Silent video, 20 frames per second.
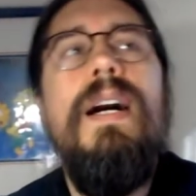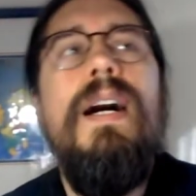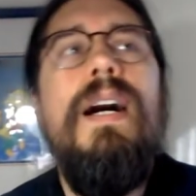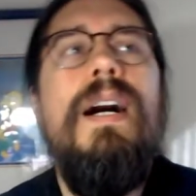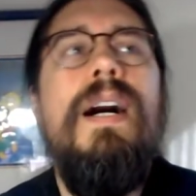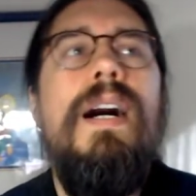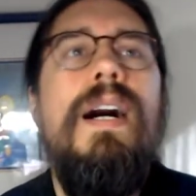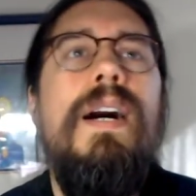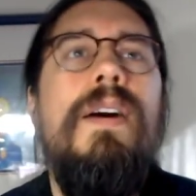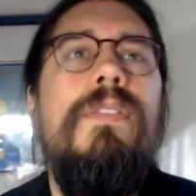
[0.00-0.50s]

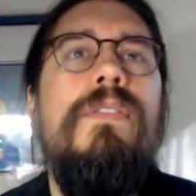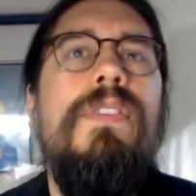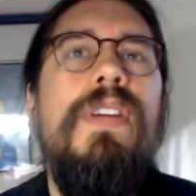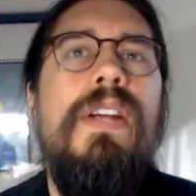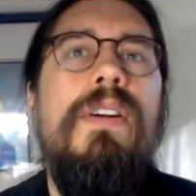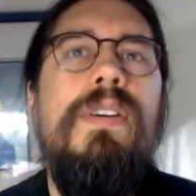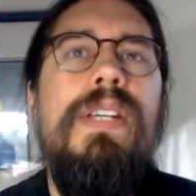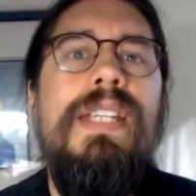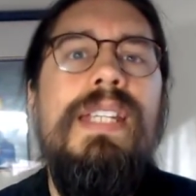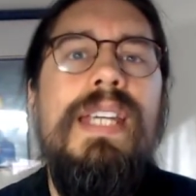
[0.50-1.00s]
uh,
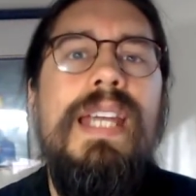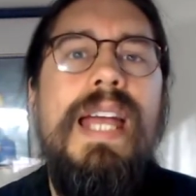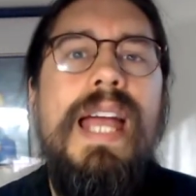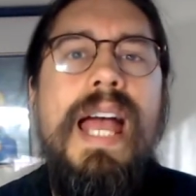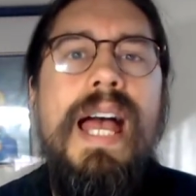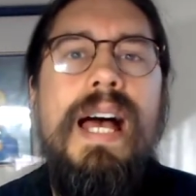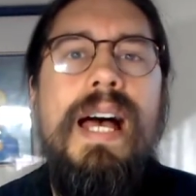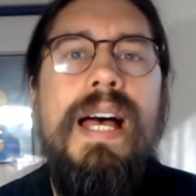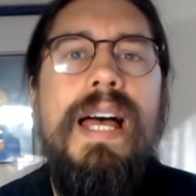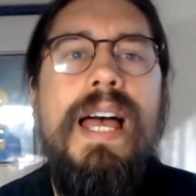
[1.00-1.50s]
very
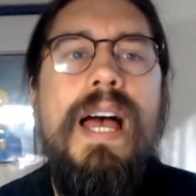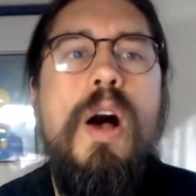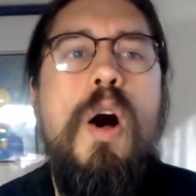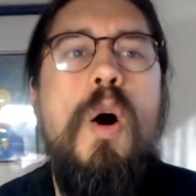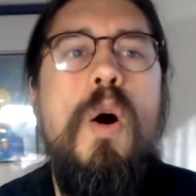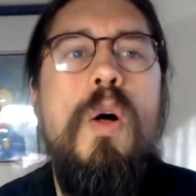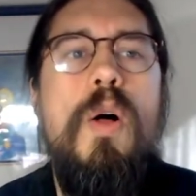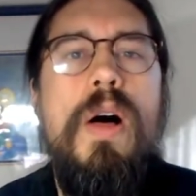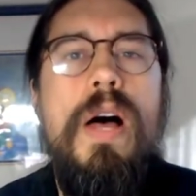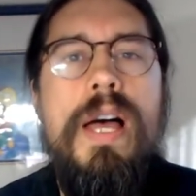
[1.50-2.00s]

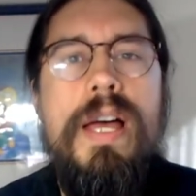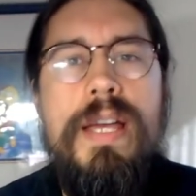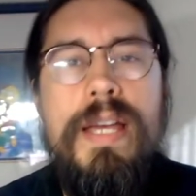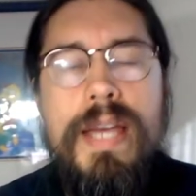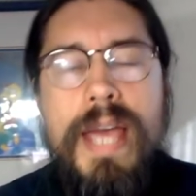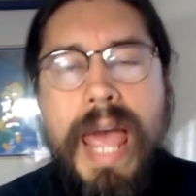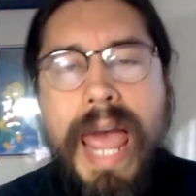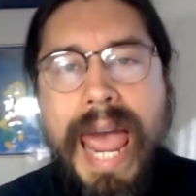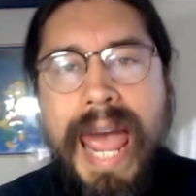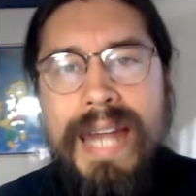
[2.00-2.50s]
uh,
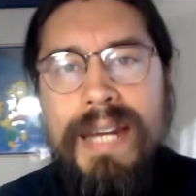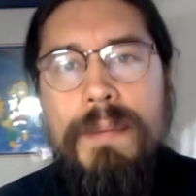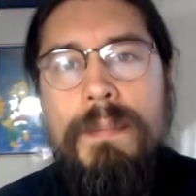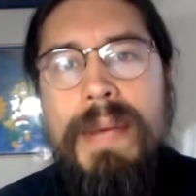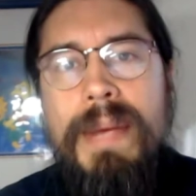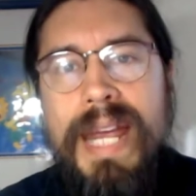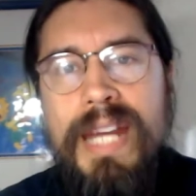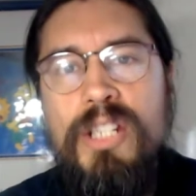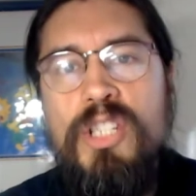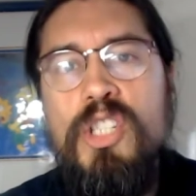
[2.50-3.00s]

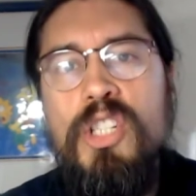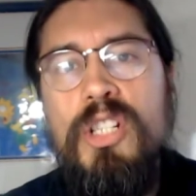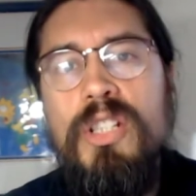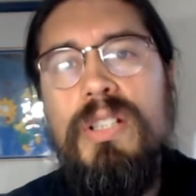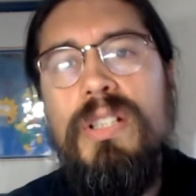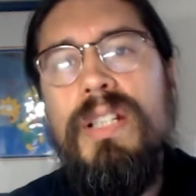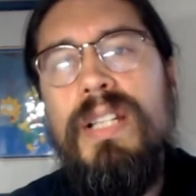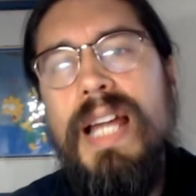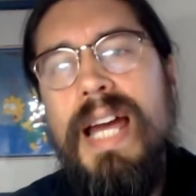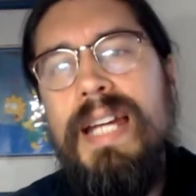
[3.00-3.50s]
animation
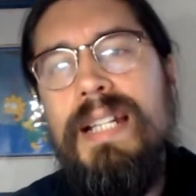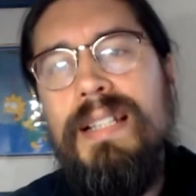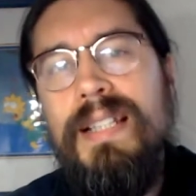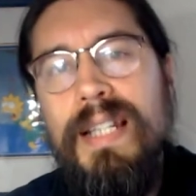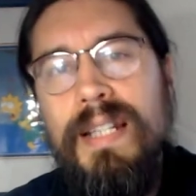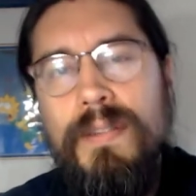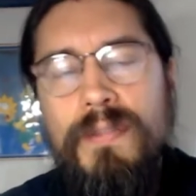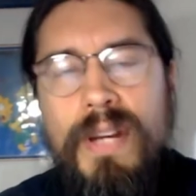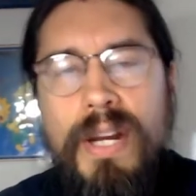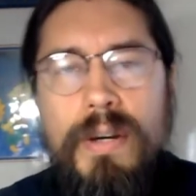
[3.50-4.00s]
like,
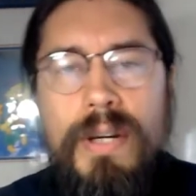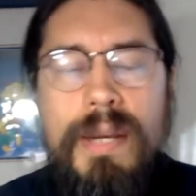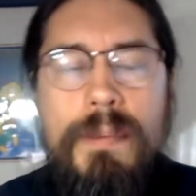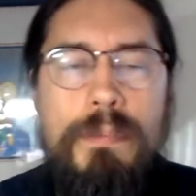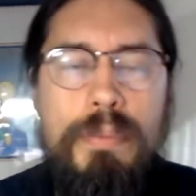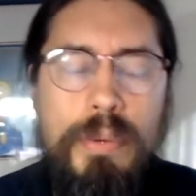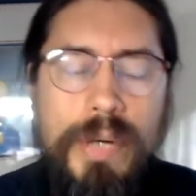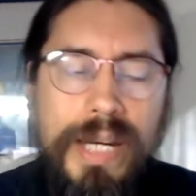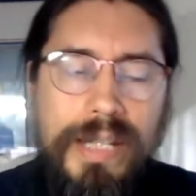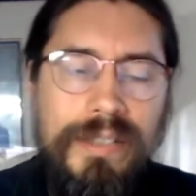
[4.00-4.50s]
like very it
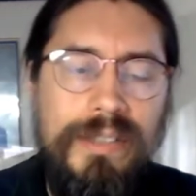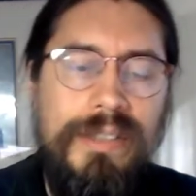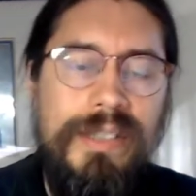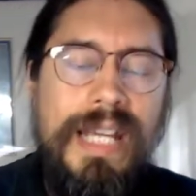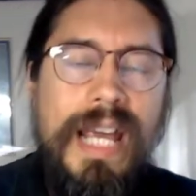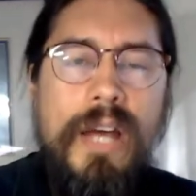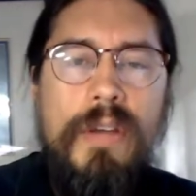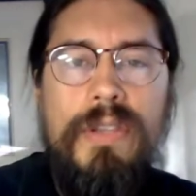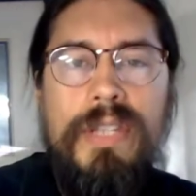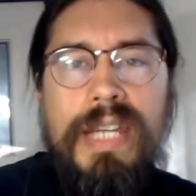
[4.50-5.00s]
breaks
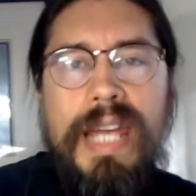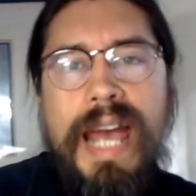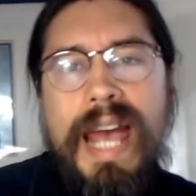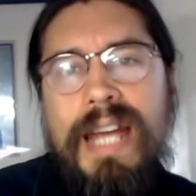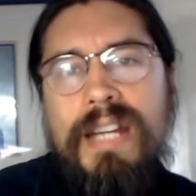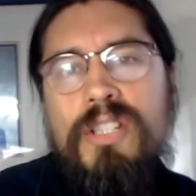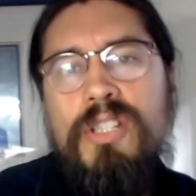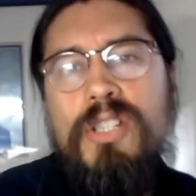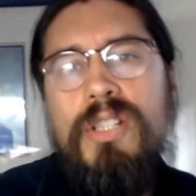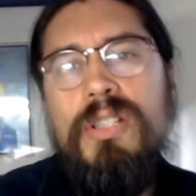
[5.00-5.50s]
down the
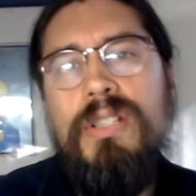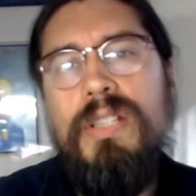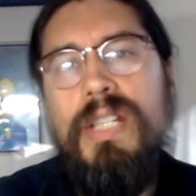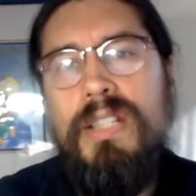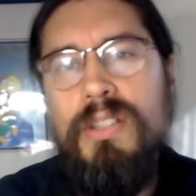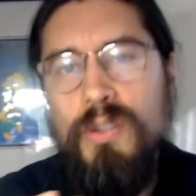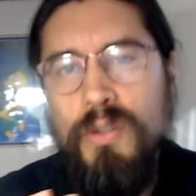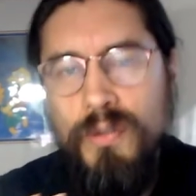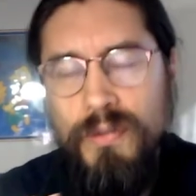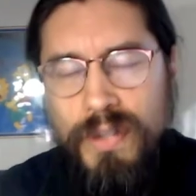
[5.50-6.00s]
action
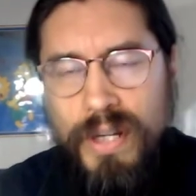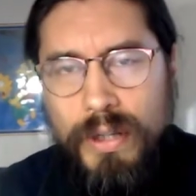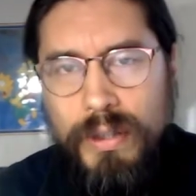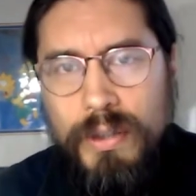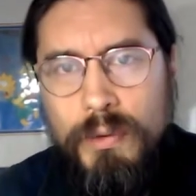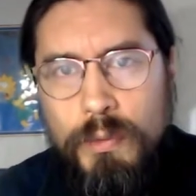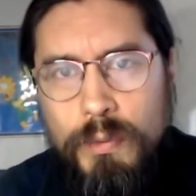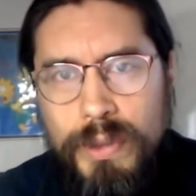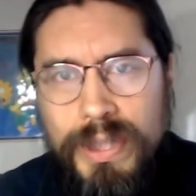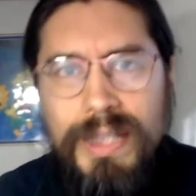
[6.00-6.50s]
into very
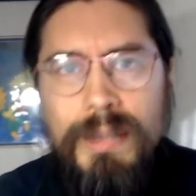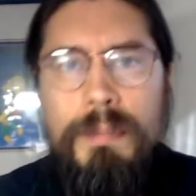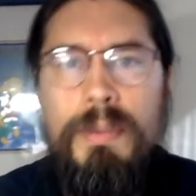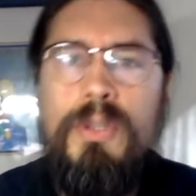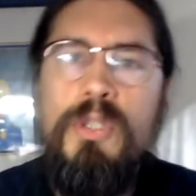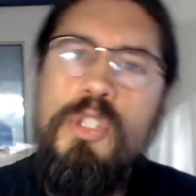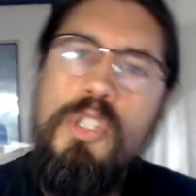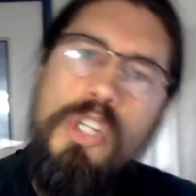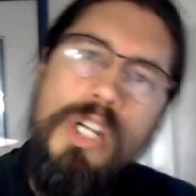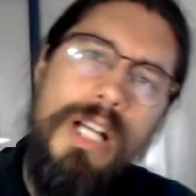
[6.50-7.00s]

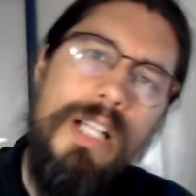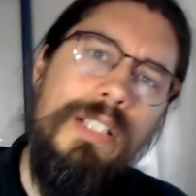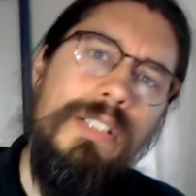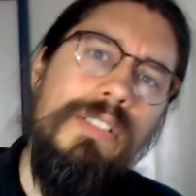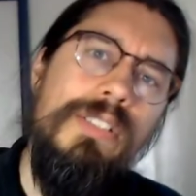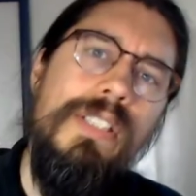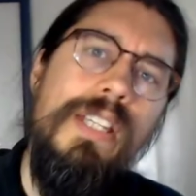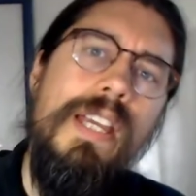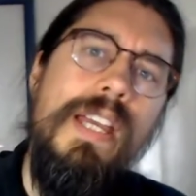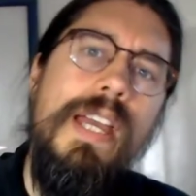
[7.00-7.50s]
readable chunks,